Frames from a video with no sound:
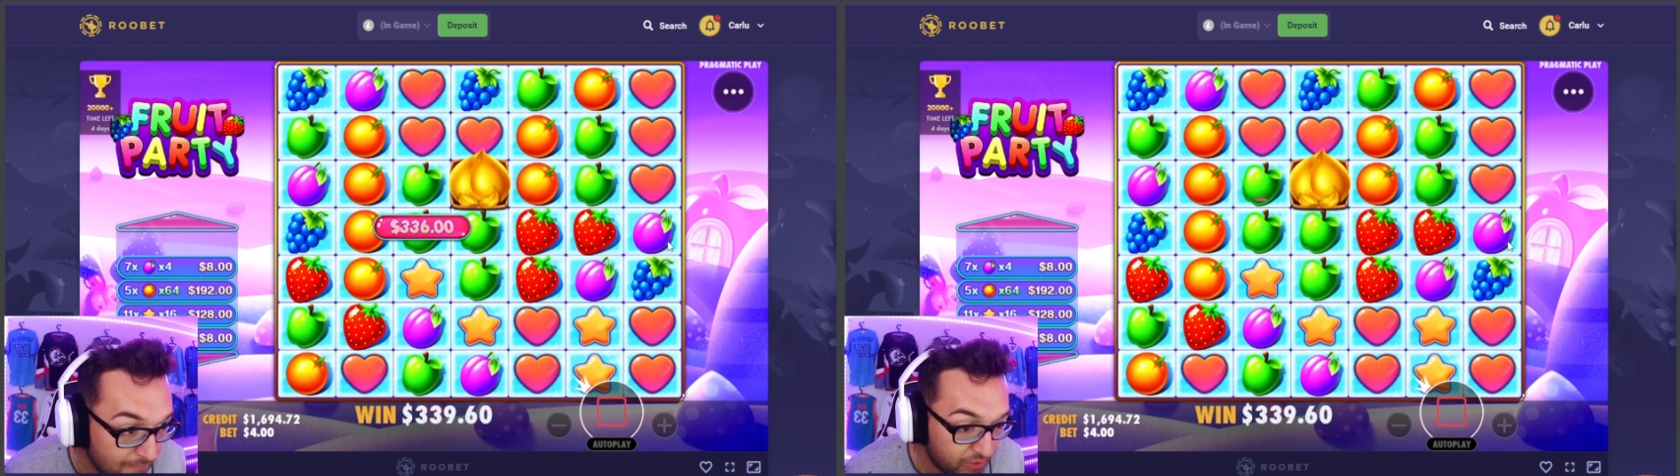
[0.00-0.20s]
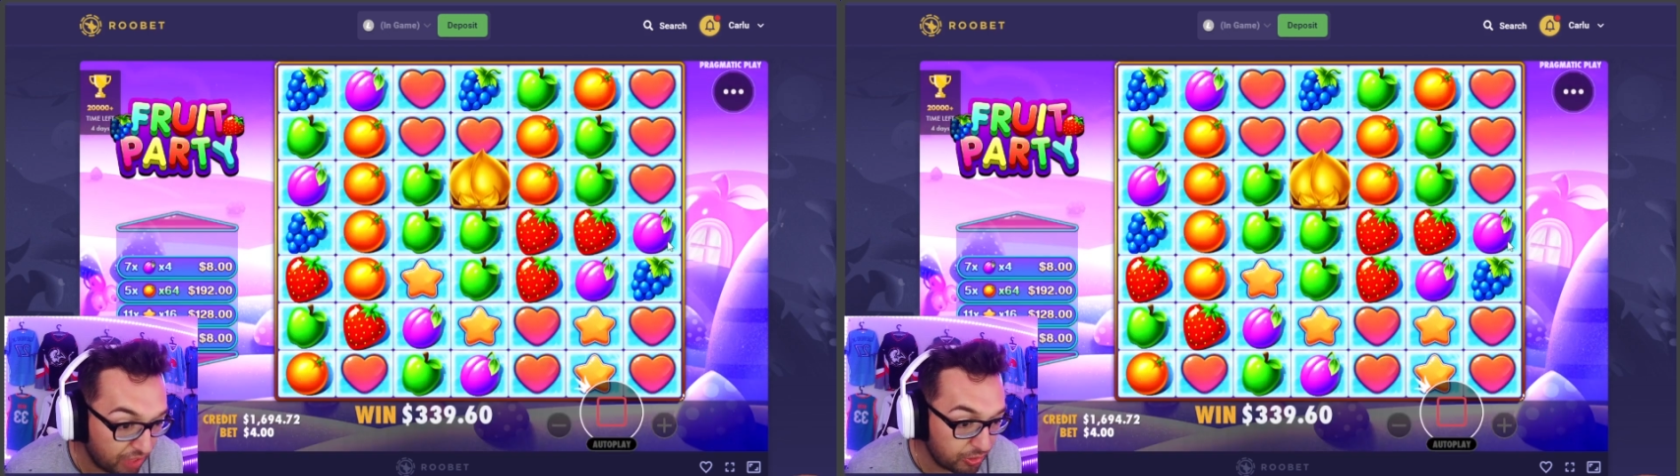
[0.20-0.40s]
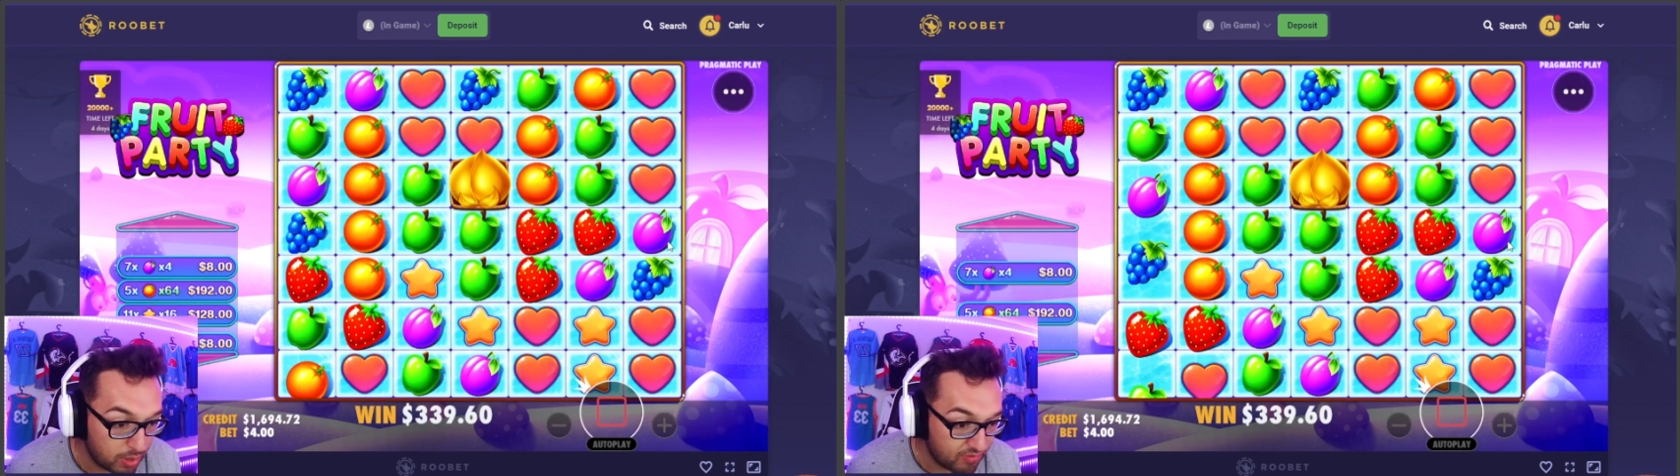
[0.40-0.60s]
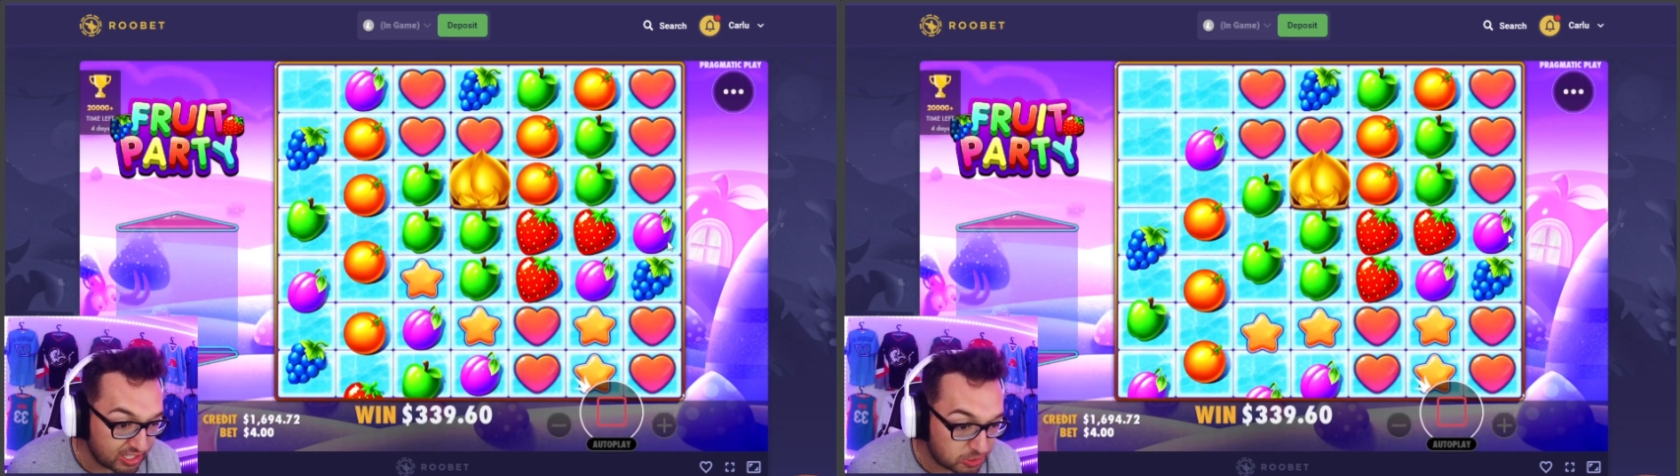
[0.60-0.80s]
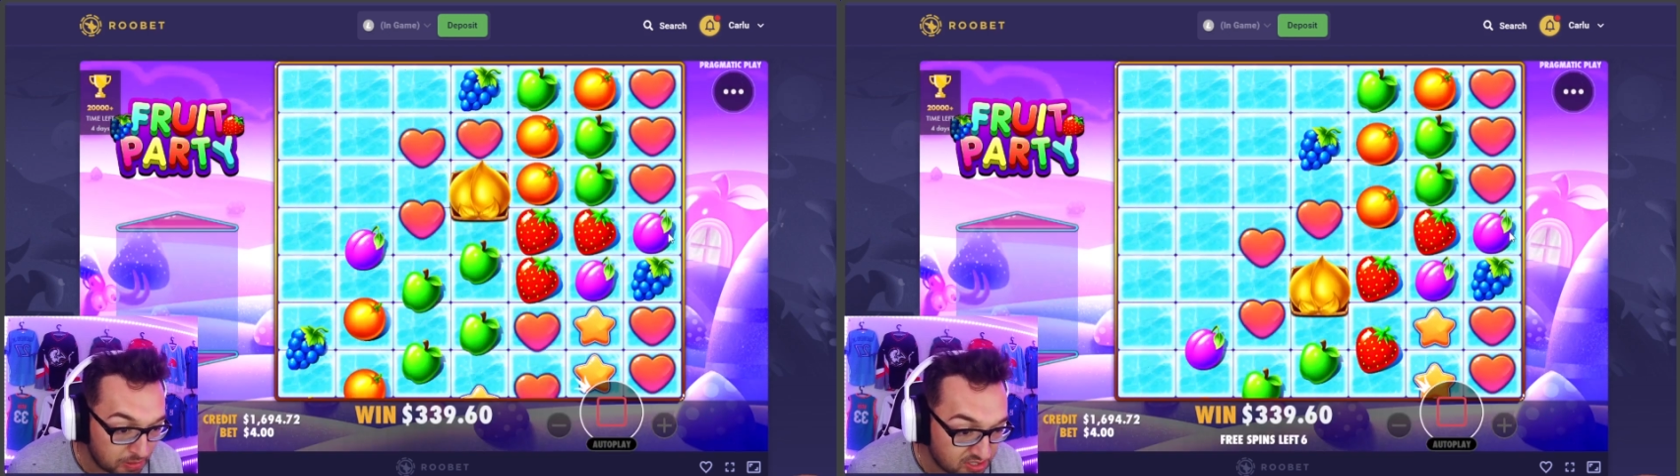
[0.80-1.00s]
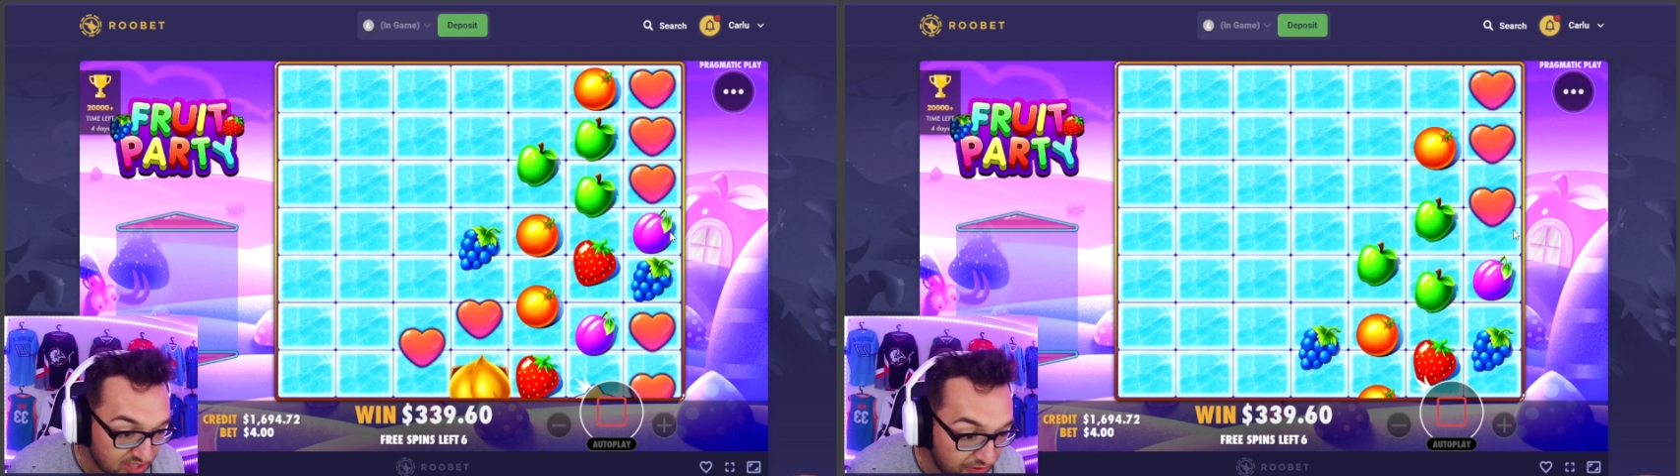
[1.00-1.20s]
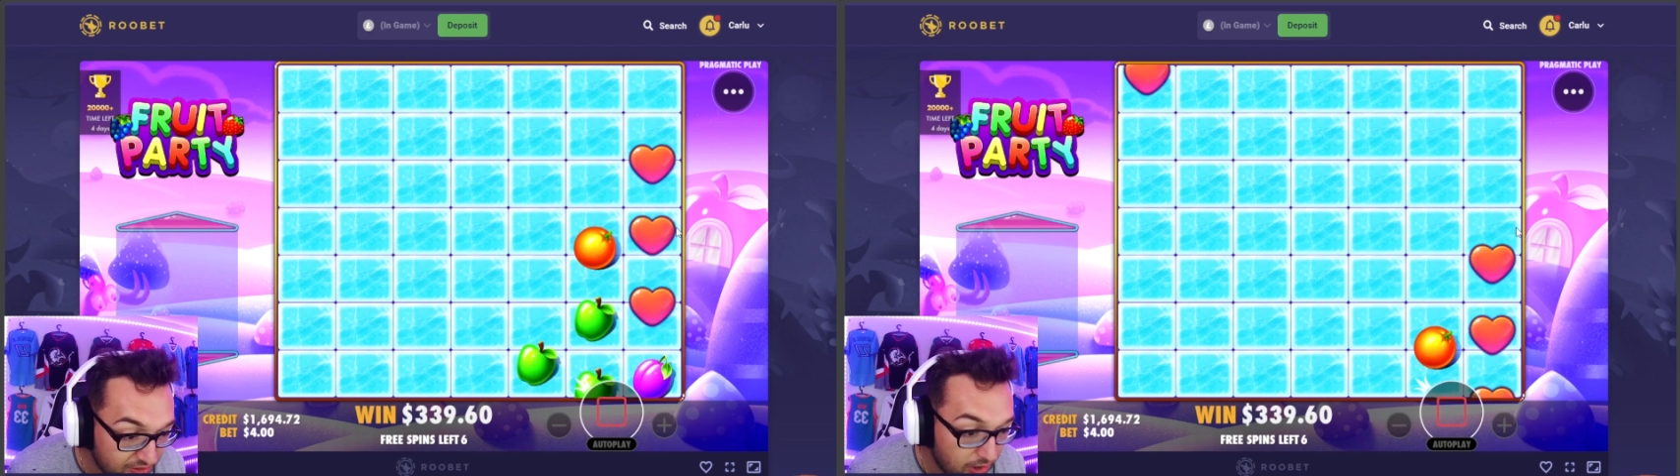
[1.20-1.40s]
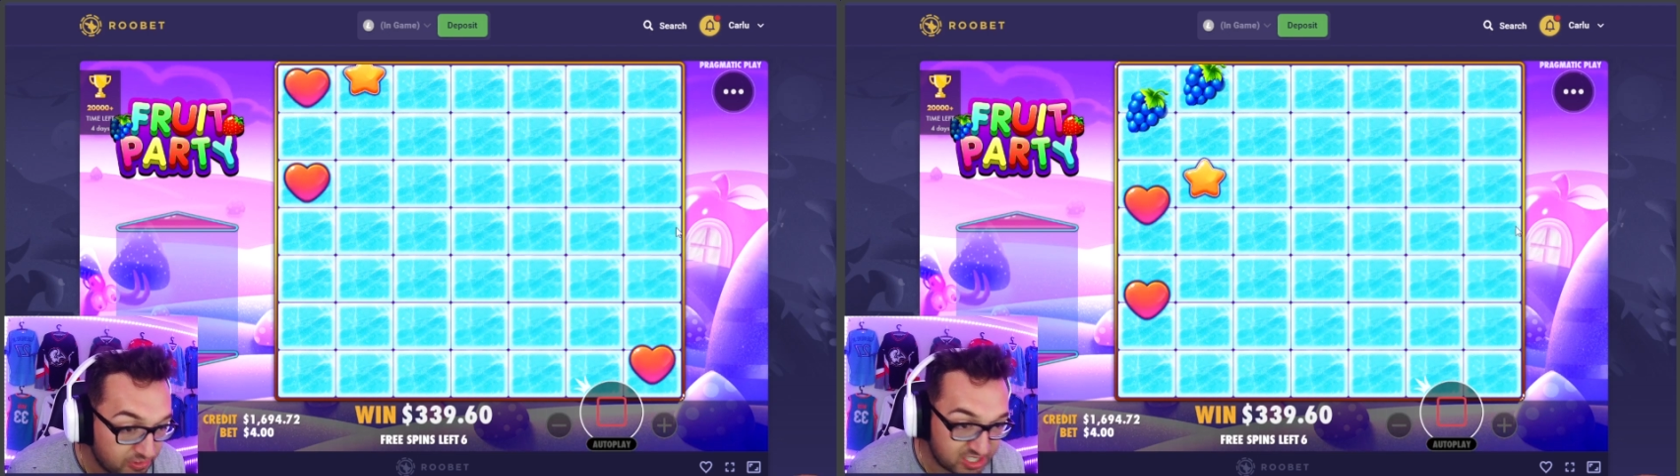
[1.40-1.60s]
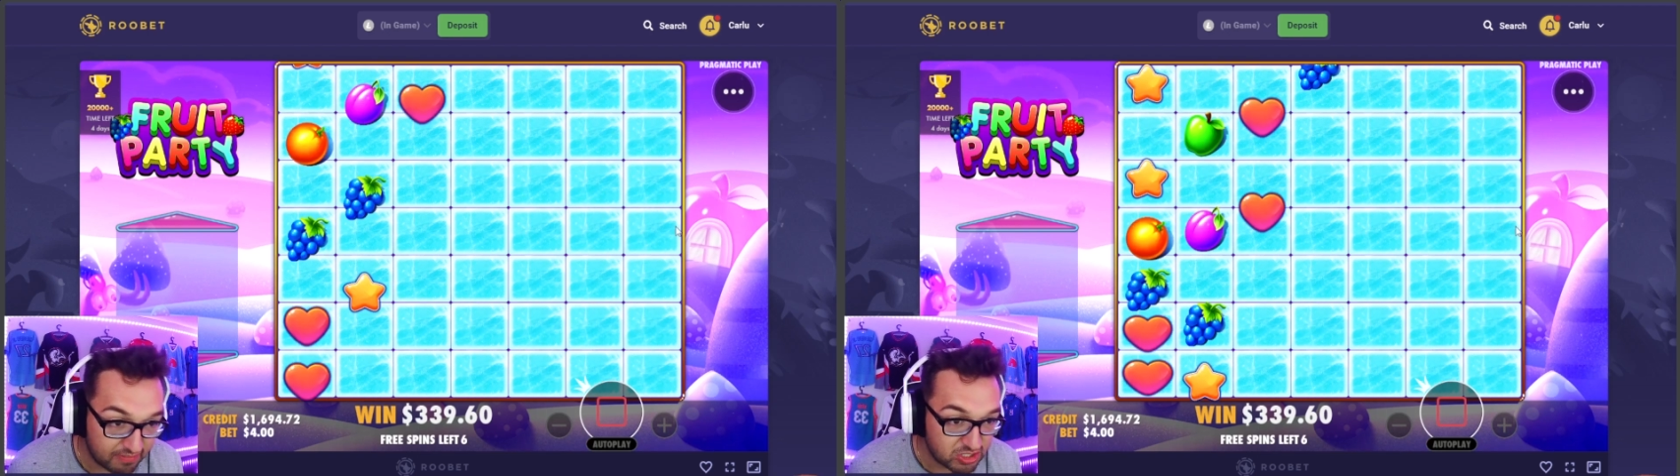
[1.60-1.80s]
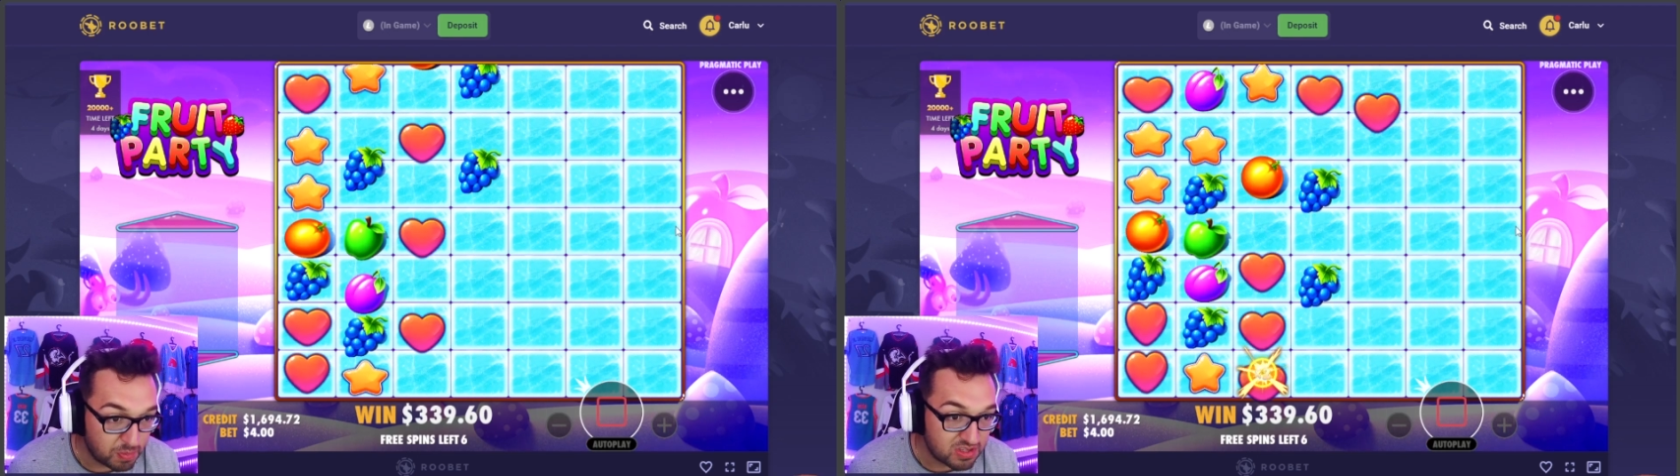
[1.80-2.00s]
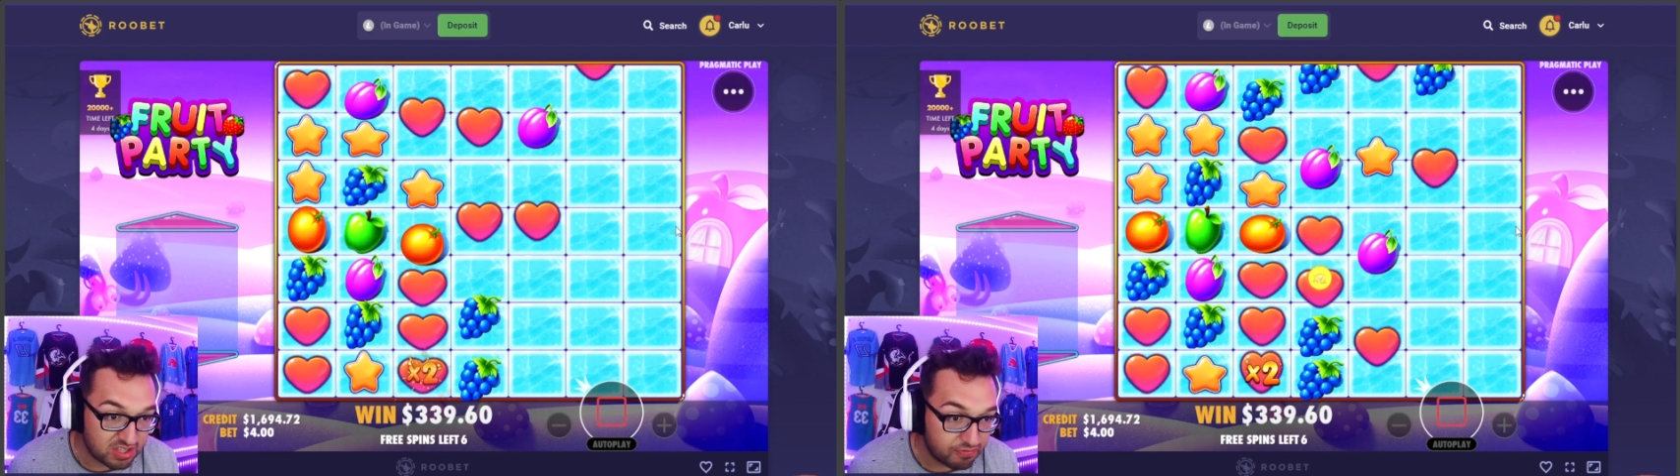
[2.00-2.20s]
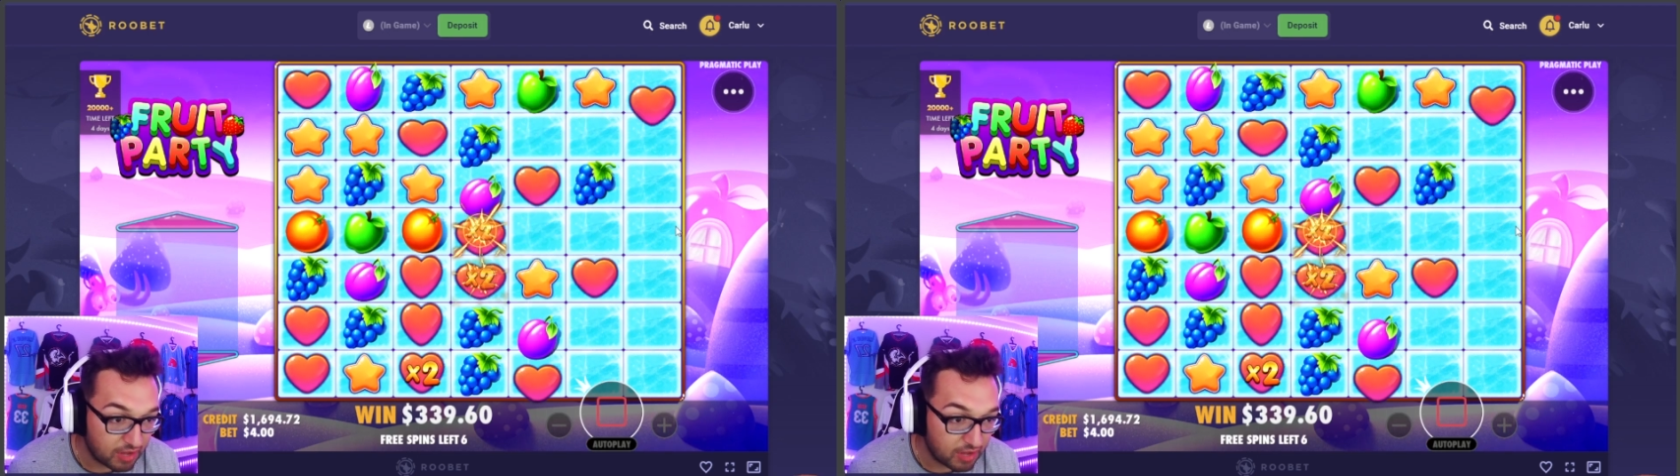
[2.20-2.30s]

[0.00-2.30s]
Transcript: I think we have 8 spins left, 7 spins left.